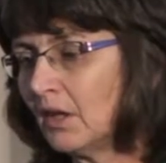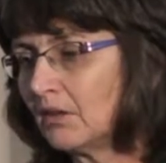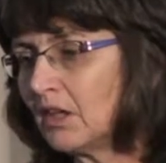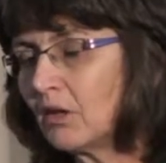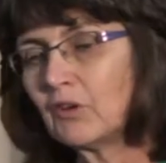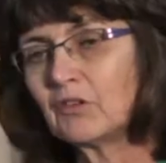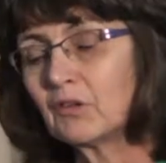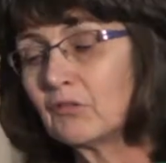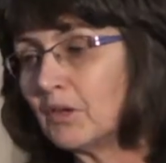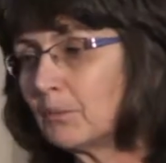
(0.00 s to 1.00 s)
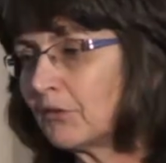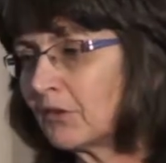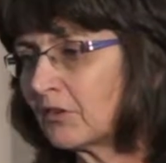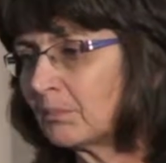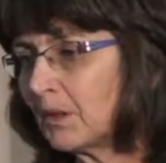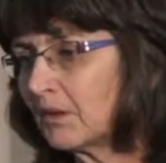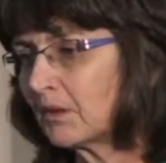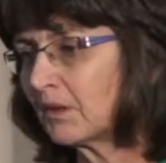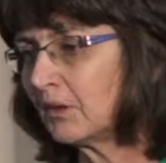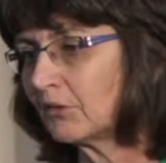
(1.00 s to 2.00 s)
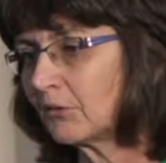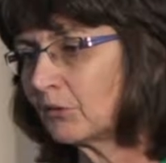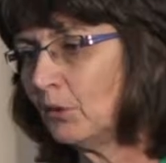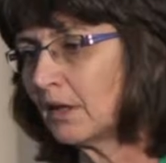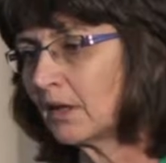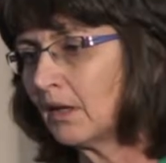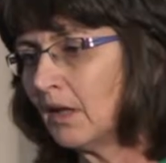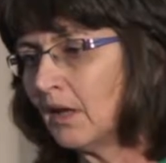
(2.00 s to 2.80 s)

decreasing females' expected years of schooling,